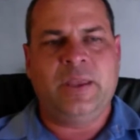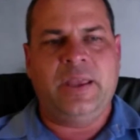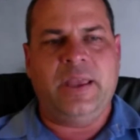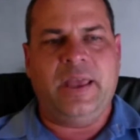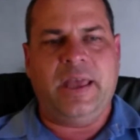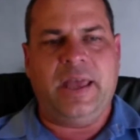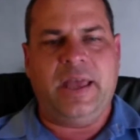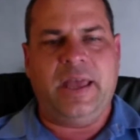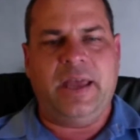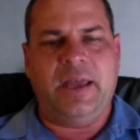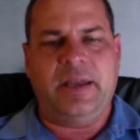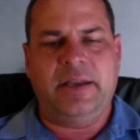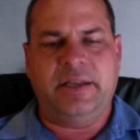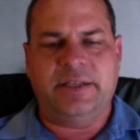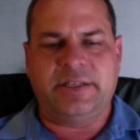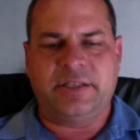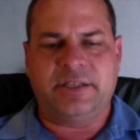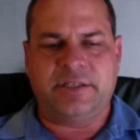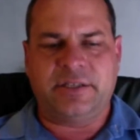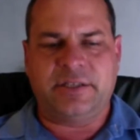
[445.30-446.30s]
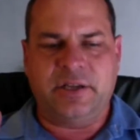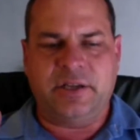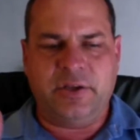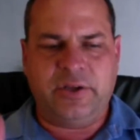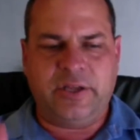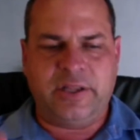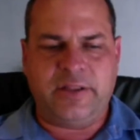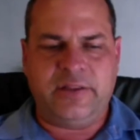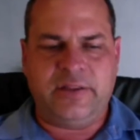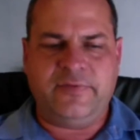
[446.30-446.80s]
And as I say,
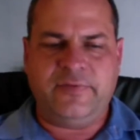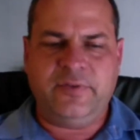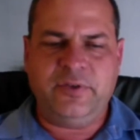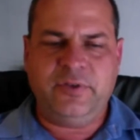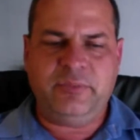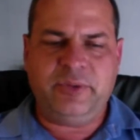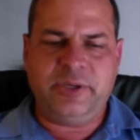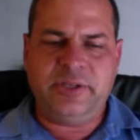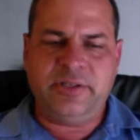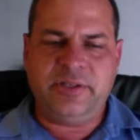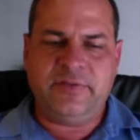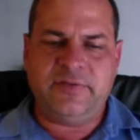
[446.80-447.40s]
look at the footprint.